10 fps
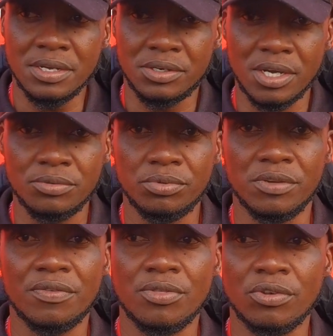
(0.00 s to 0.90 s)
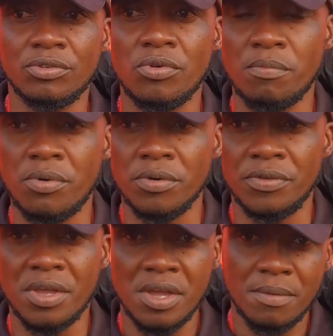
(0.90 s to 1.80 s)
in trying to defend those long
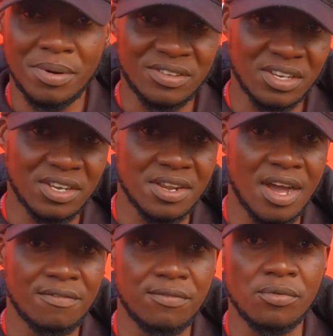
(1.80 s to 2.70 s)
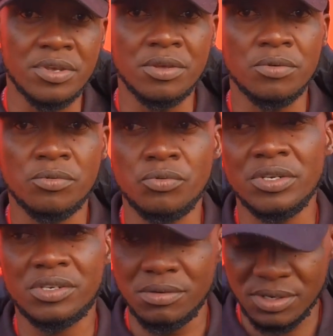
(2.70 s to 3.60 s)
balls. But second half
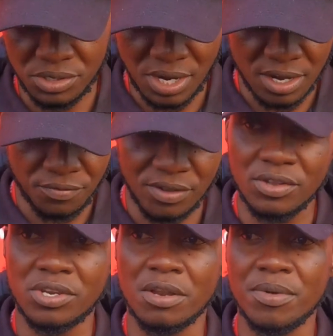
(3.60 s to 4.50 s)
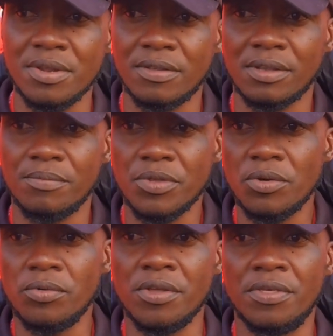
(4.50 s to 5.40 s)
we tried first 10 minutes,
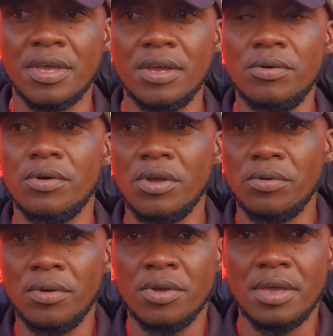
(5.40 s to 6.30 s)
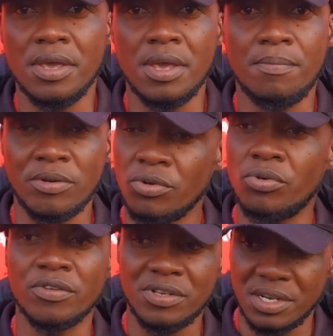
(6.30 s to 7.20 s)
we're there, but
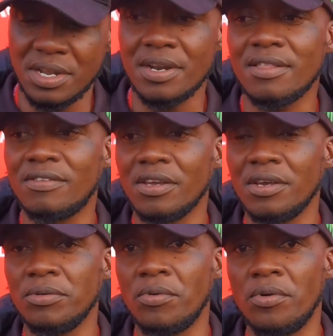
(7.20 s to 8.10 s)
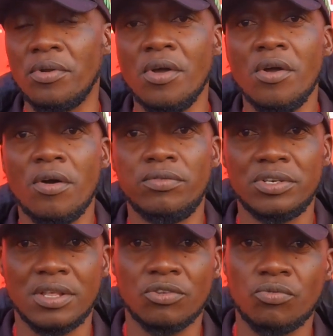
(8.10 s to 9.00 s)
we conceded another second goal,
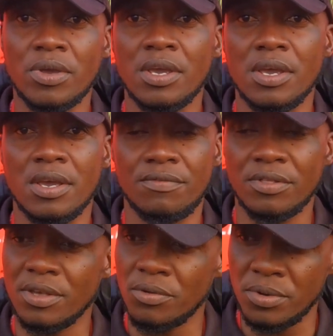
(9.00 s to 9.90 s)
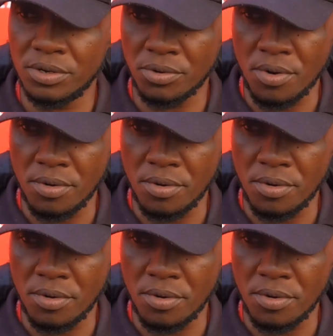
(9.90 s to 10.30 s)
of which that's where everything went.